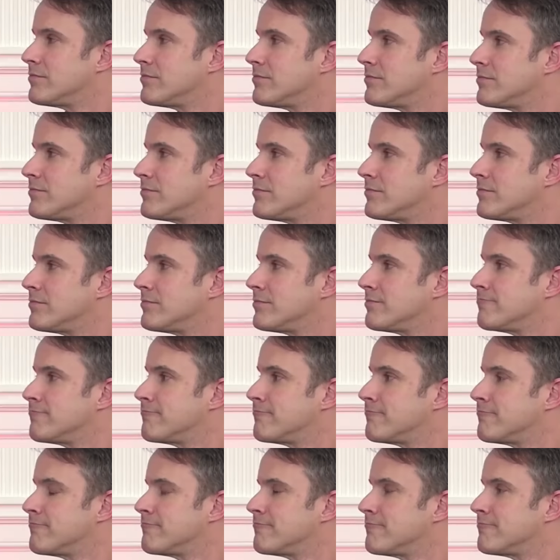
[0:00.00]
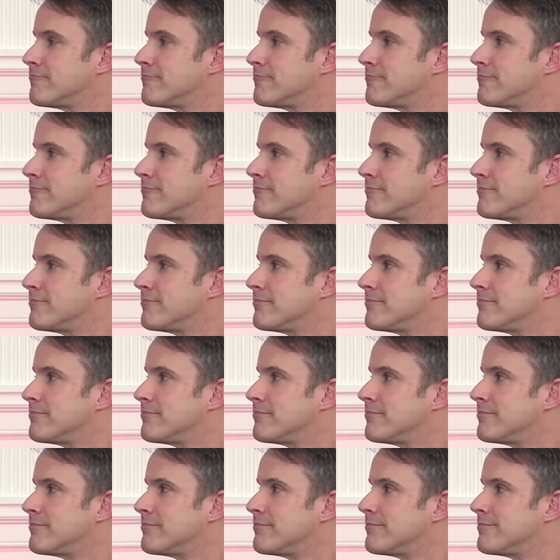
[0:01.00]

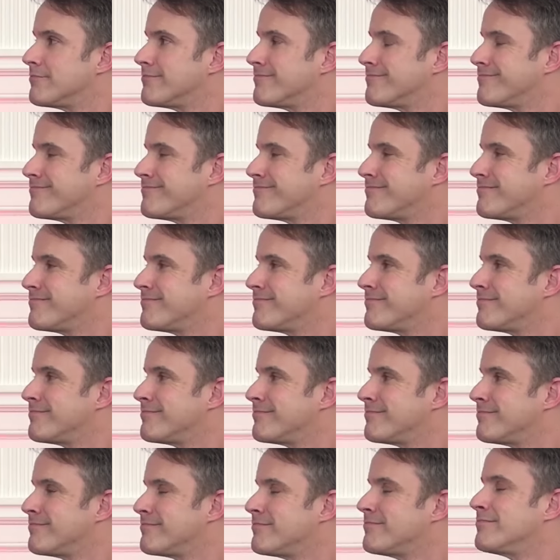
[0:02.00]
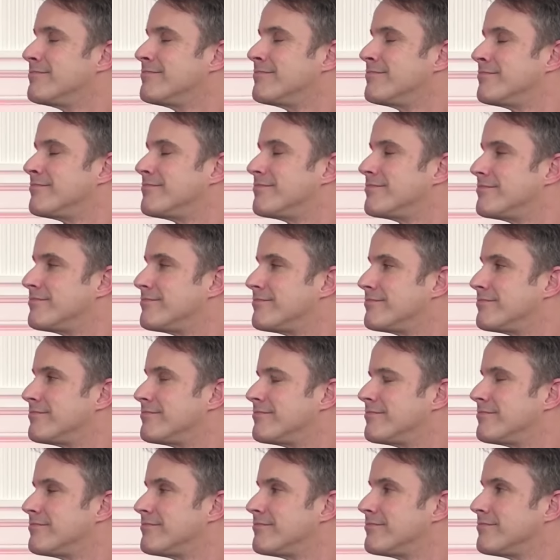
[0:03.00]

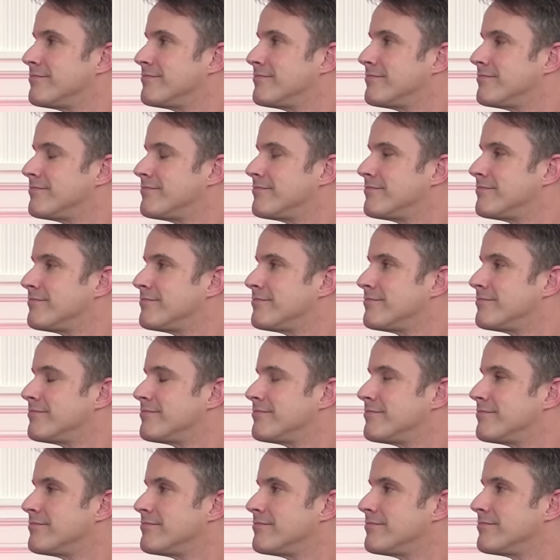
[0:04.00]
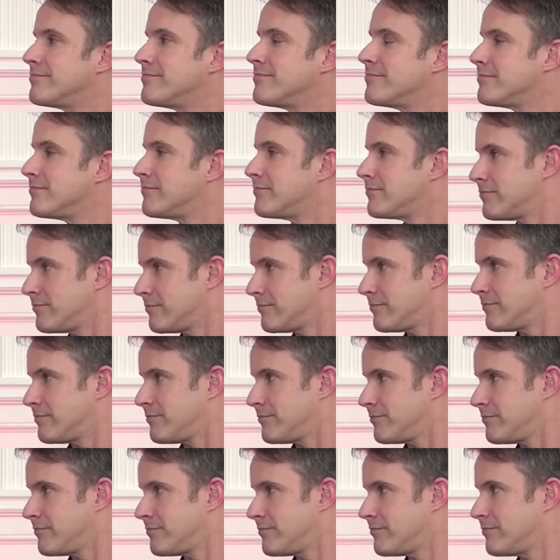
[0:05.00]

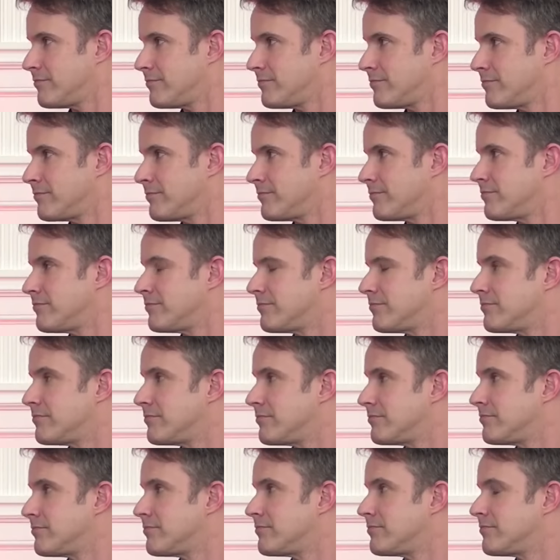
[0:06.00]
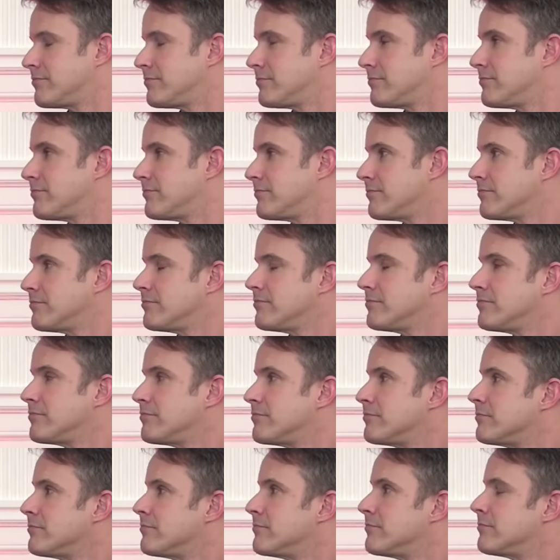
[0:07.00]
This person isn't speaking.